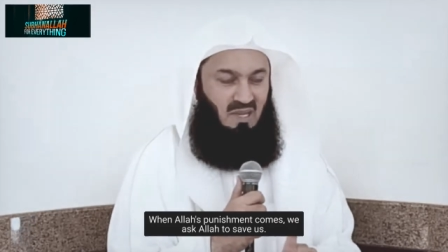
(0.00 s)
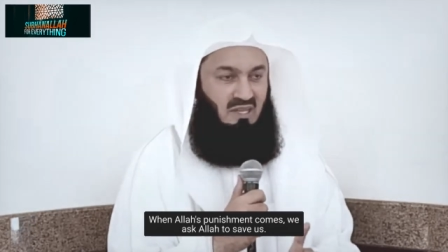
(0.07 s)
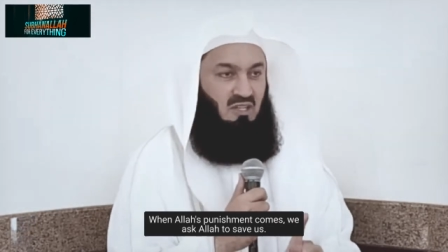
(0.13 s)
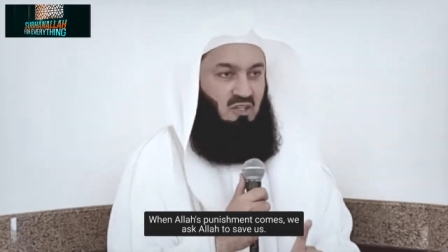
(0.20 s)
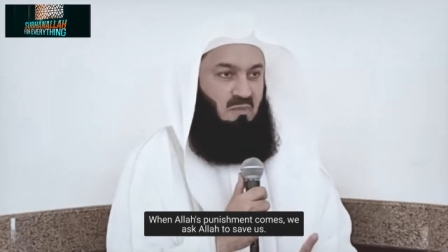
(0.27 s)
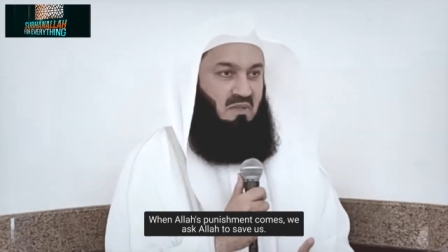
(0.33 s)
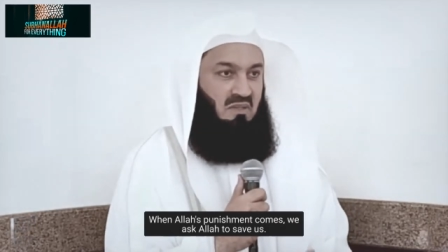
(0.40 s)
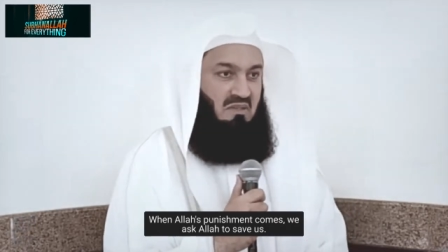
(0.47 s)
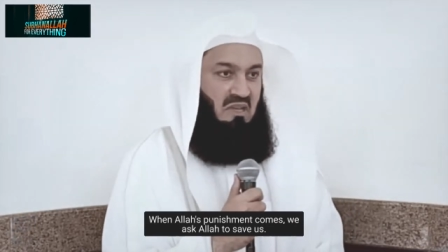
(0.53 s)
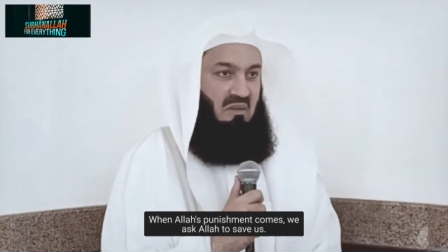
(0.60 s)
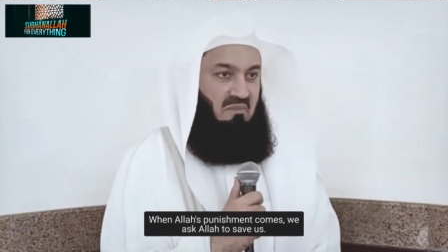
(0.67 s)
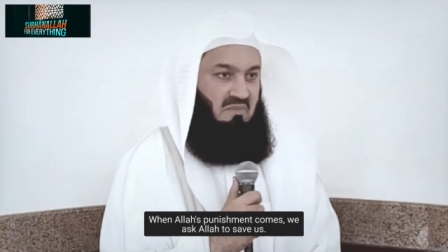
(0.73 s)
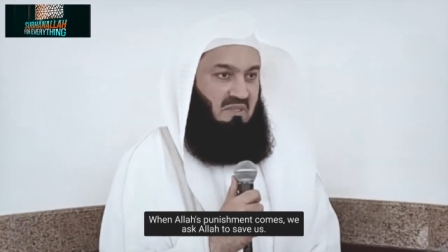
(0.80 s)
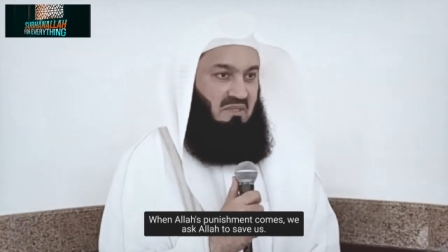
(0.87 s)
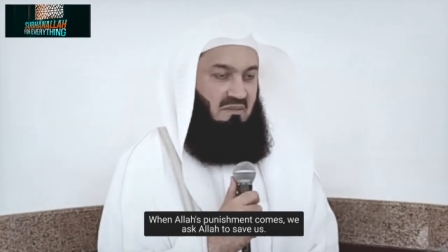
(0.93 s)
punishment
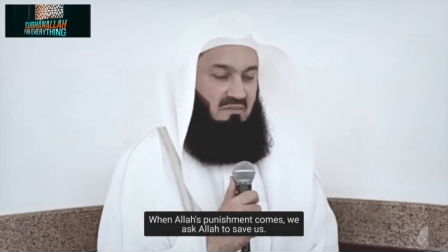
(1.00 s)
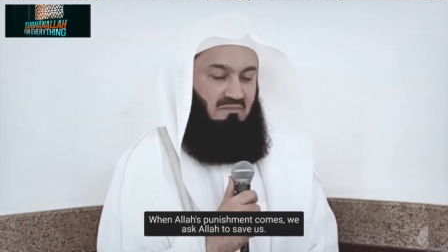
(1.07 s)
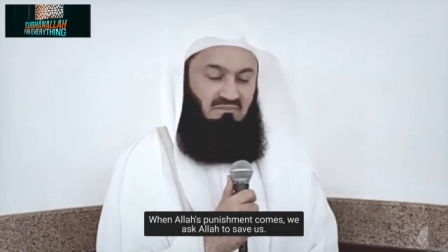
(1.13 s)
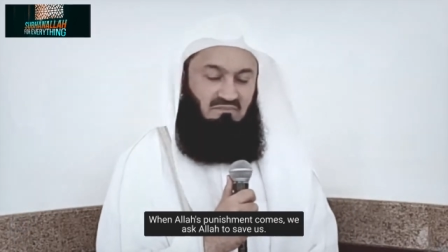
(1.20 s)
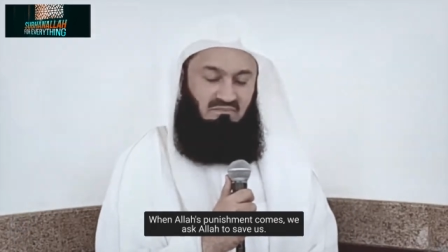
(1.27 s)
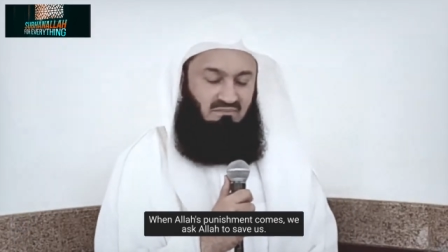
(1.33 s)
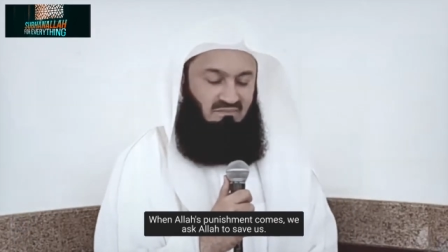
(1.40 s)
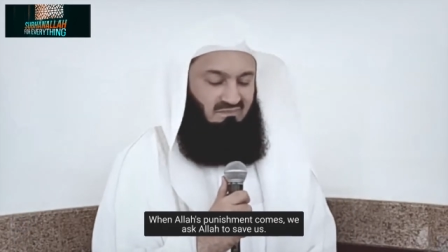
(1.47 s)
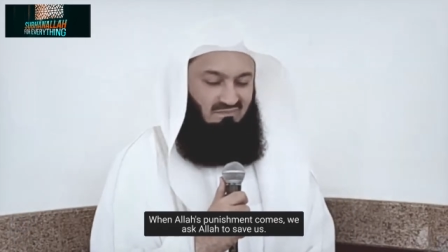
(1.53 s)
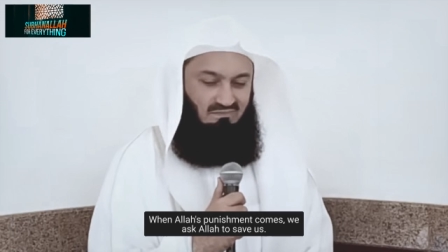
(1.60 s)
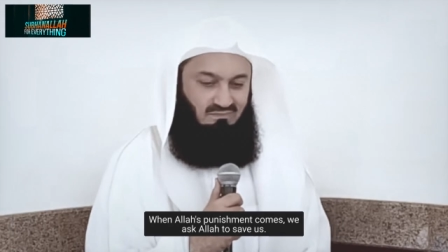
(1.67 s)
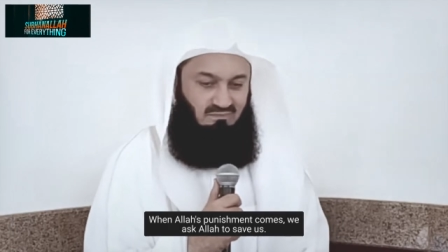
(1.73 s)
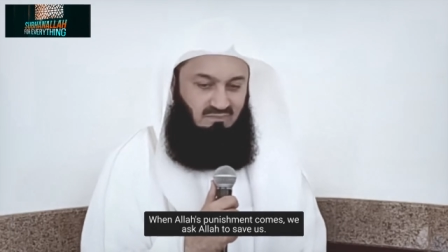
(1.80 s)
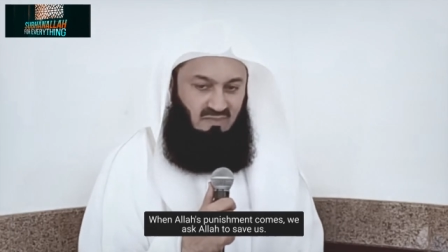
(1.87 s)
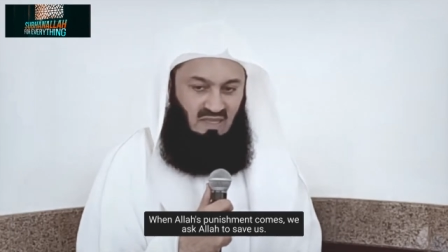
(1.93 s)
comes.
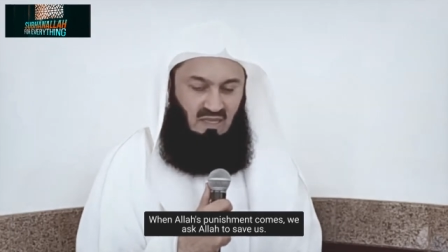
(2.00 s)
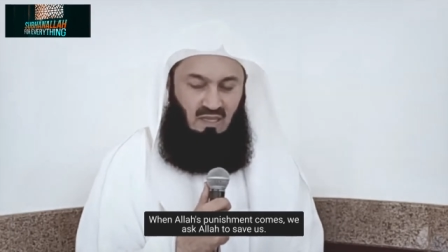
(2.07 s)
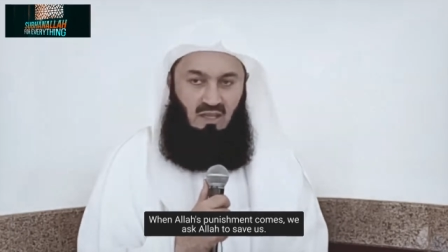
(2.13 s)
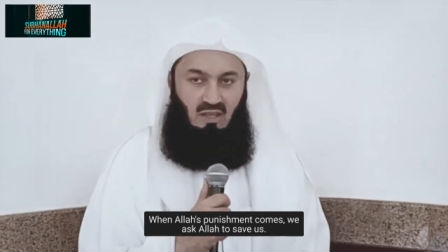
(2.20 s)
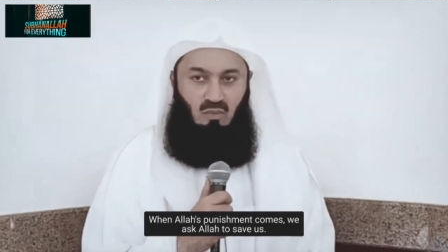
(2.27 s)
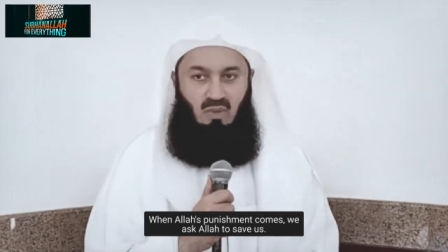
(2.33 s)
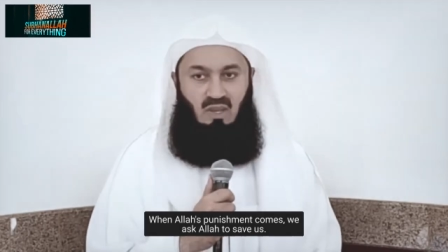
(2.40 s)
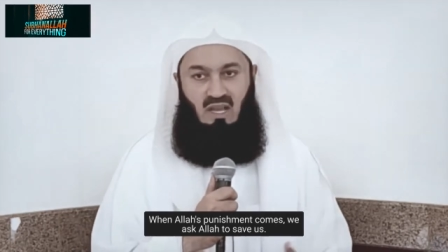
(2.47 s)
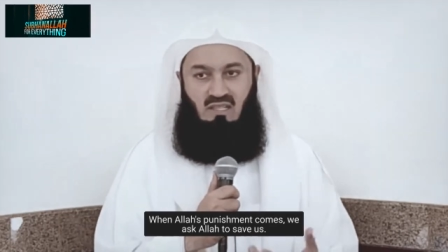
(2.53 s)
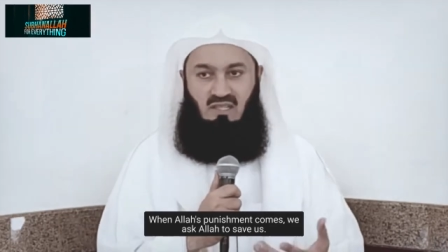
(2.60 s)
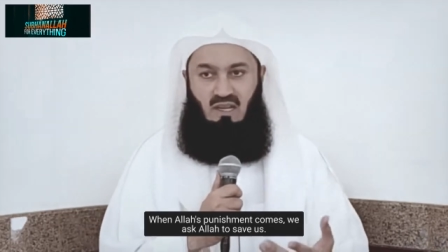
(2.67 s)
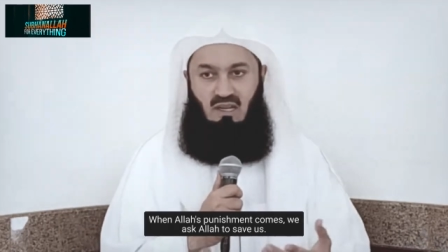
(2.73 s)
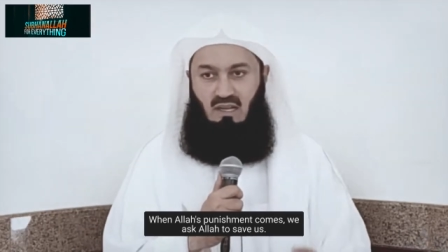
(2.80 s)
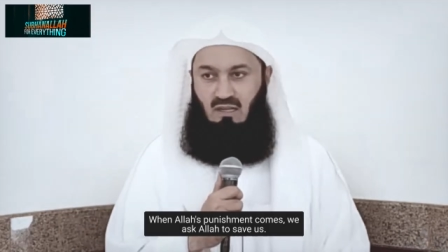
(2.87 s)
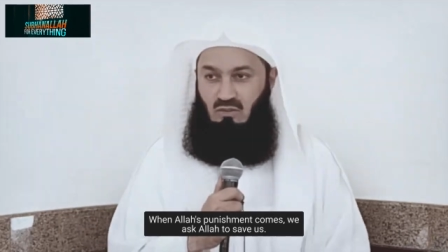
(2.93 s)
We
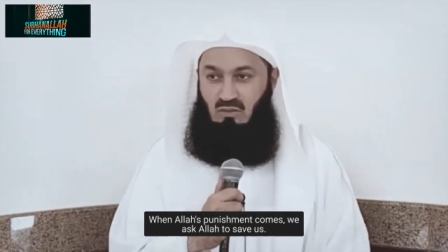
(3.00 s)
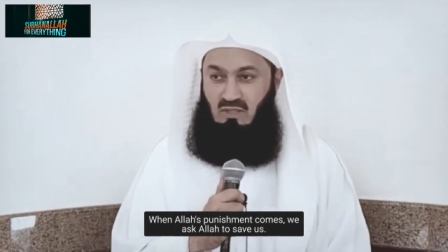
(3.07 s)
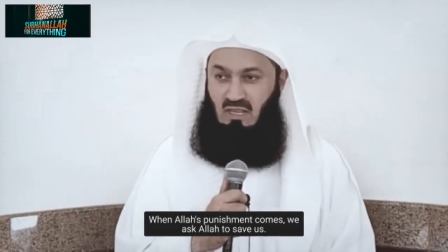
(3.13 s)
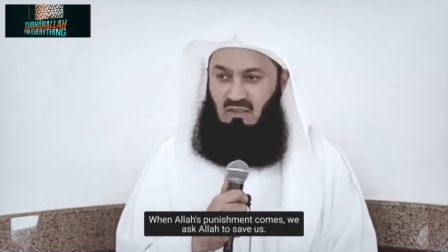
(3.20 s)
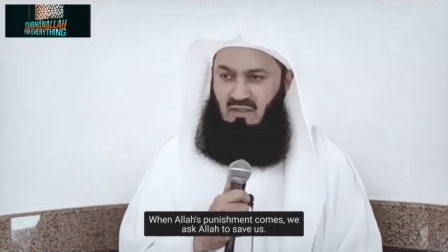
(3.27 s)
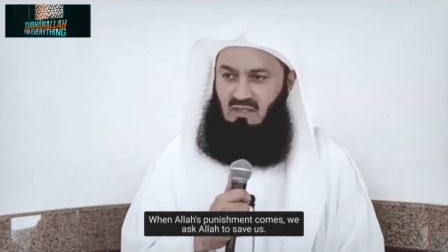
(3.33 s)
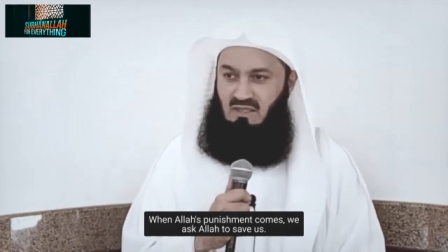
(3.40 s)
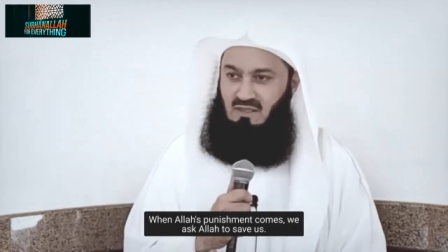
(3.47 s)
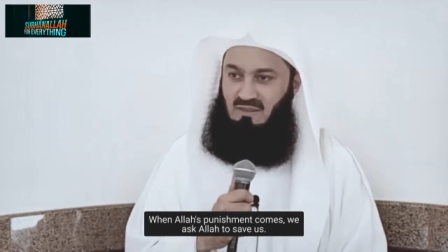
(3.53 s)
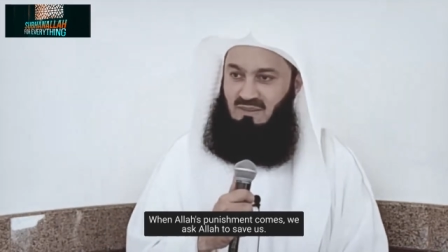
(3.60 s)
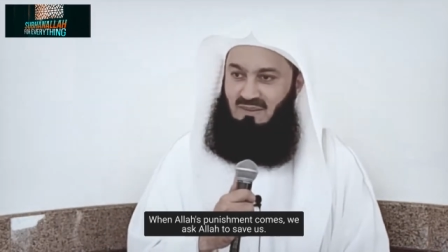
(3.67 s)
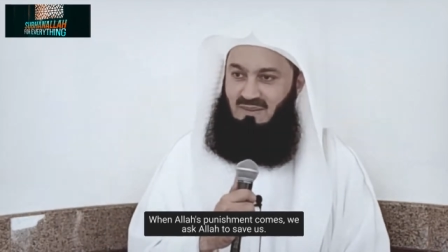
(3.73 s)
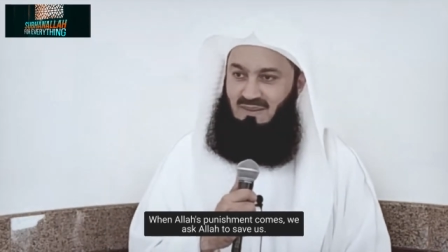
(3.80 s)
ask Allah to save us.